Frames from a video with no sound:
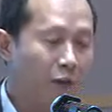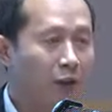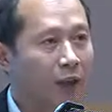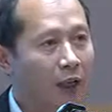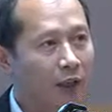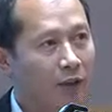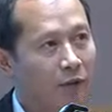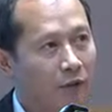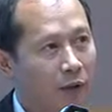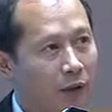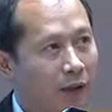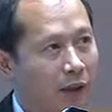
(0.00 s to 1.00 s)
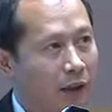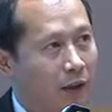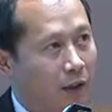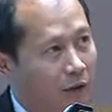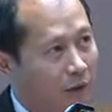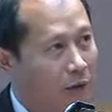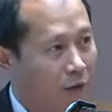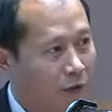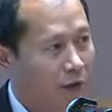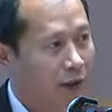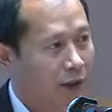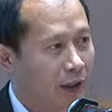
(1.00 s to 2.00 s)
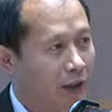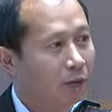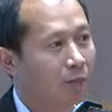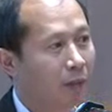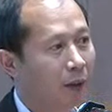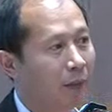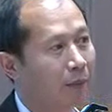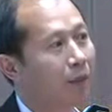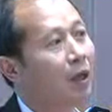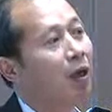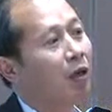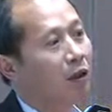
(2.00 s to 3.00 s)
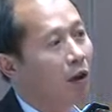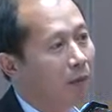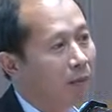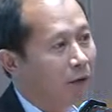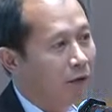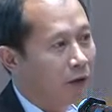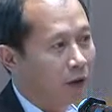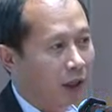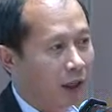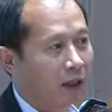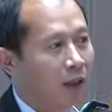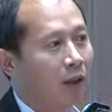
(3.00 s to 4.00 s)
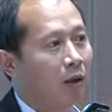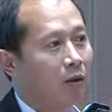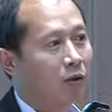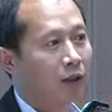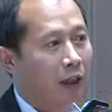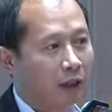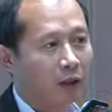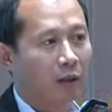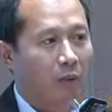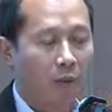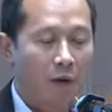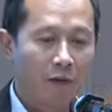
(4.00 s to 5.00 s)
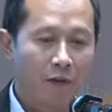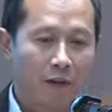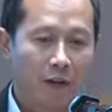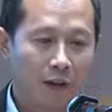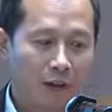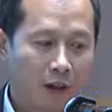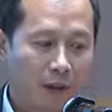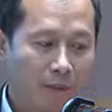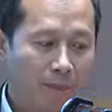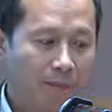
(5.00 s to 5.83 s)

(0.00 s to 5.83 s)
for the last 20 or 30 years, maybe long before that, together with the